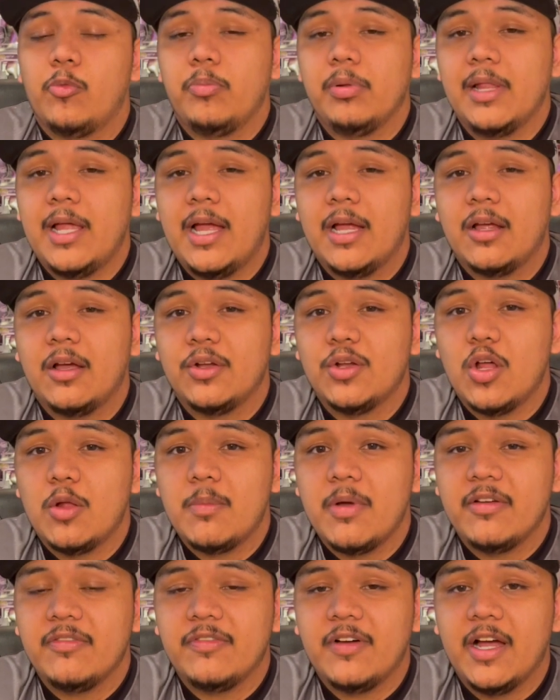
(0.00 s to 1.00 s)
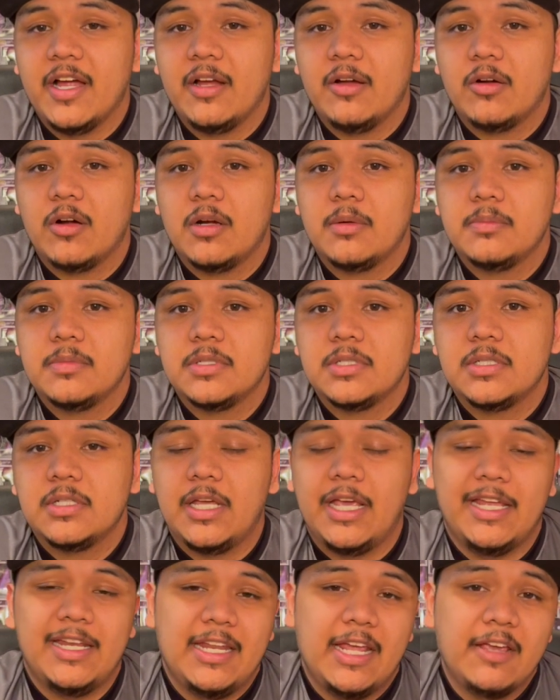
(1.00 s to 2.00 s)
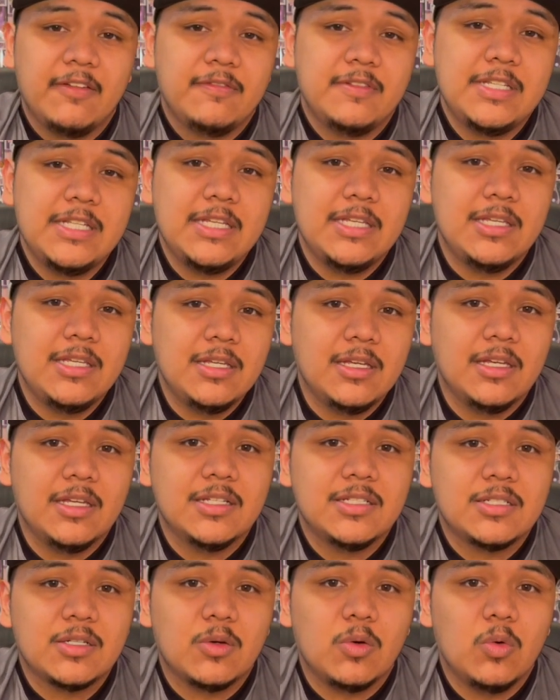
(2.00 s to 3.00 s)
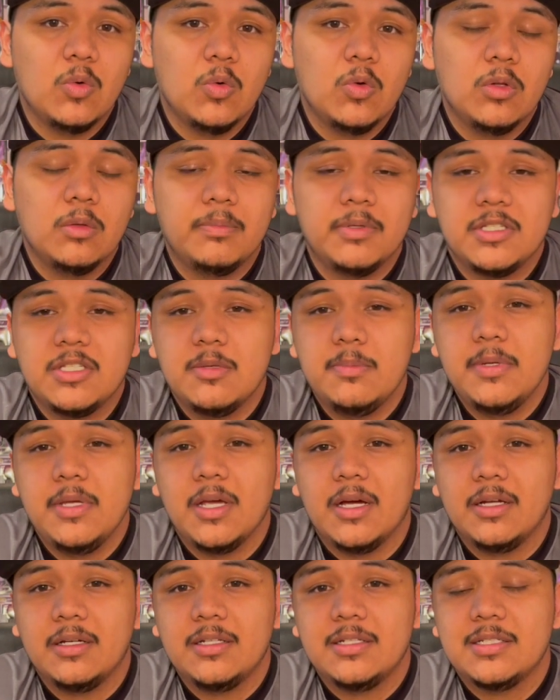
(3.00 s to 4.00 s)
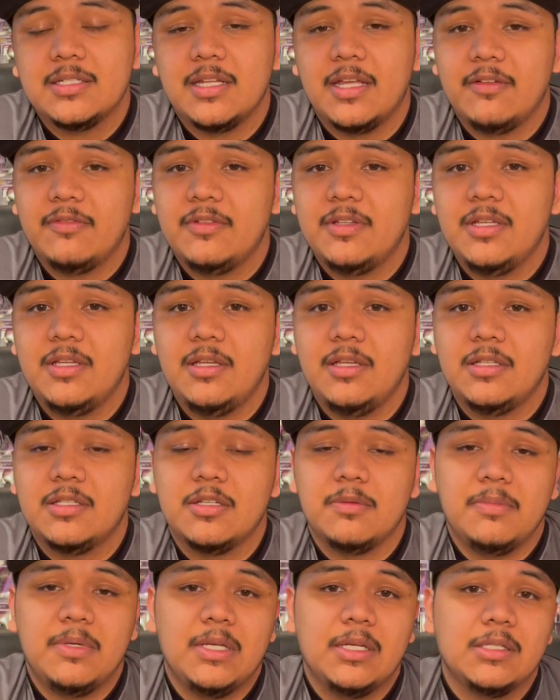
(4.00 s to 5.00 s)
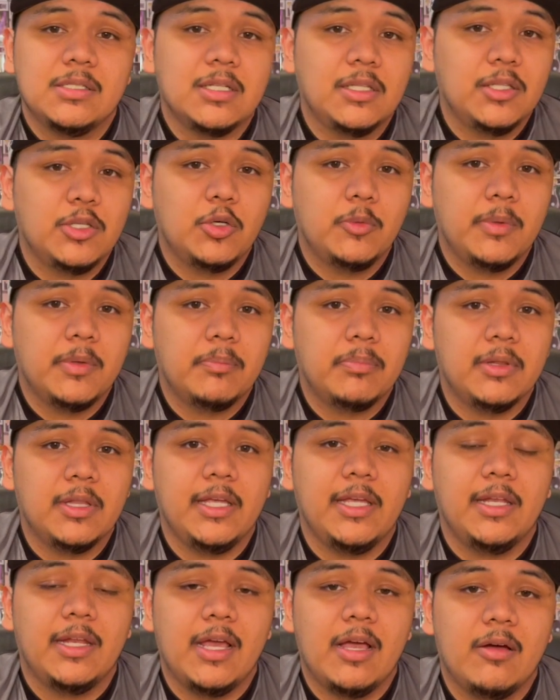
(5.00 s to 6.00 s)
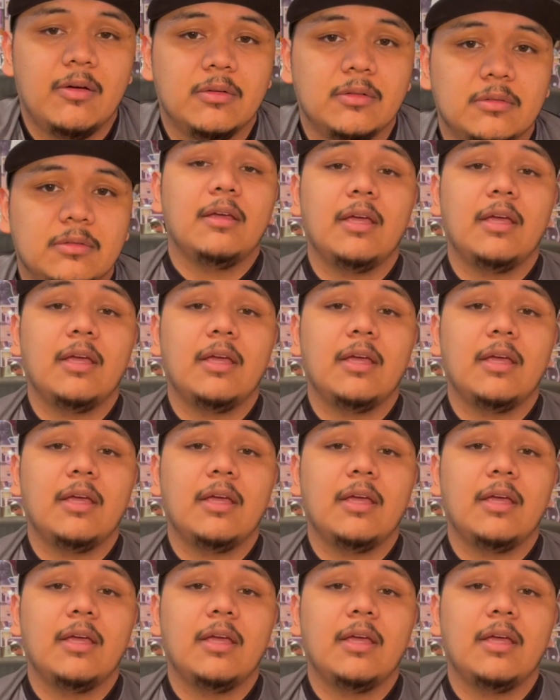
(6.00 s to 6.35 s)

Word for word: black on all my firearms, and FDE is cool, but to be honest, FDE to me is a little bit played out.